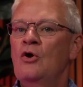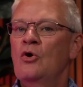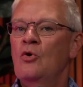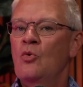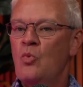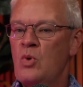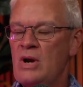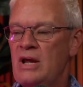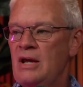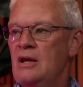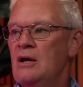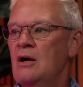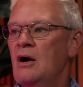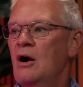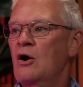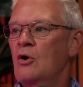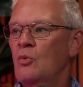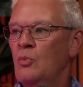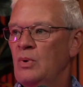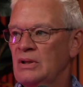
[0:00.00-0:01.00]
We
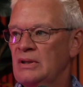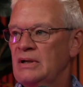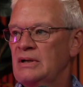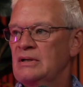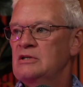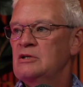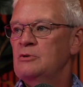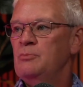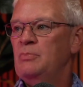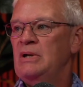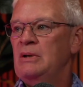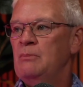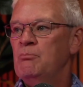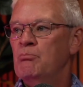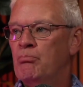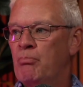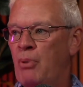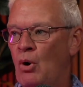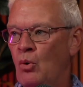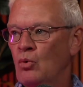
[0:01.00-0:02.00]
are willing to be
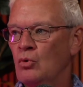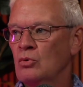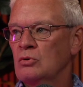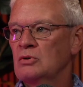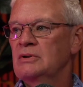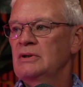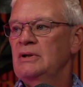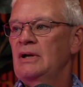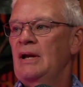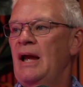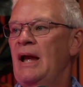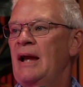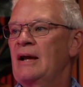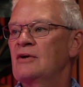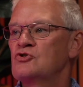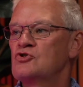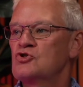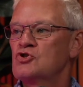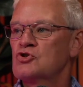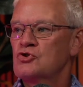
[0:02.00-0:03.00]
bold
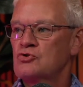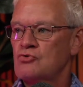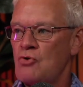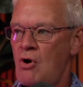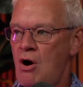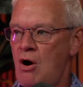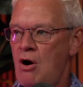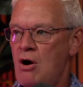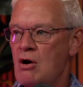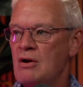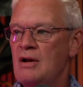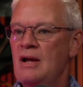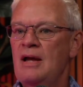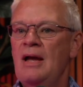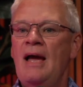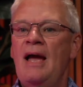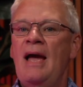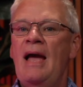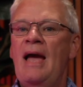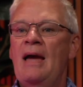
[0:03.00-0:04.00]
and strong
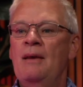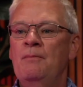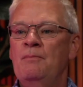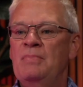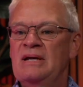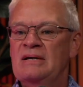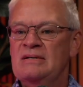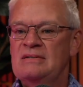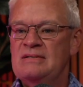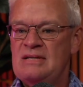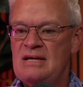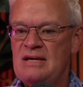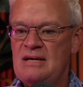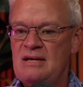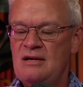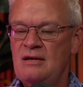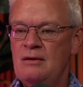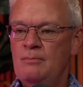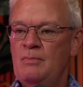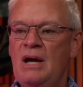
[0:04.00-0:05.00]
and be a
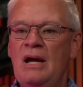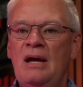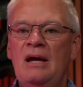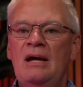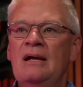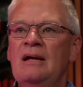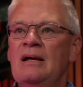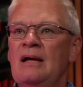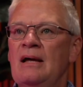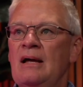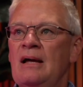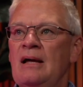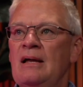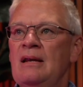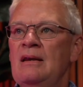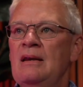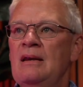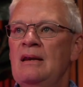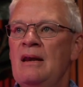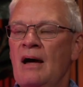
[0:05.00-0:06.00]
team.
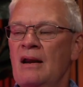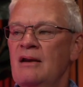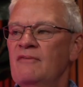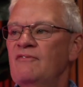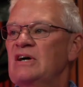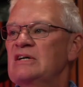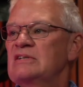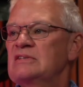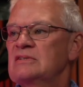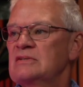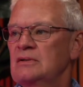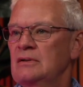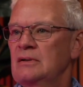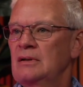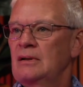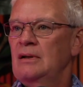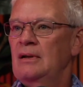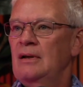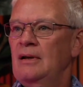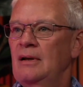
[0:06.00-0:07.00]
None of us
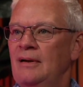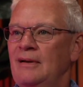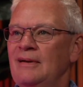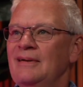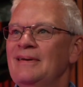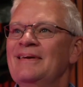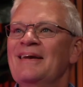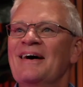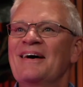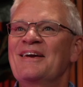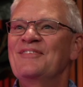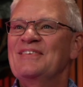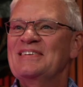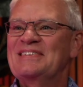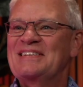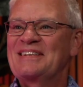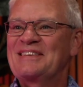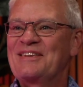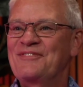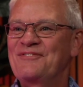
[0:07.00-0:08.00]

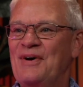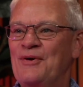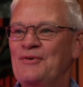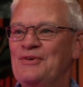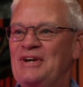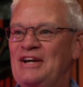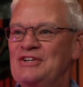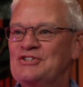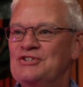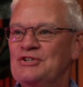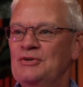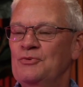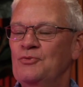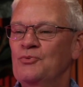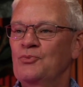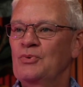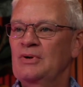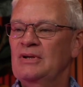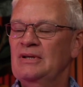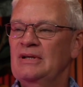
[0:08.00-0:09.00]
at the
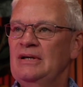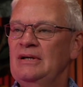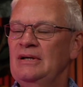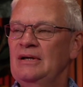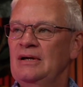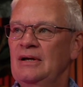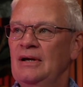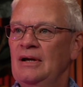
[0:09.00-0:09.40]
foundation really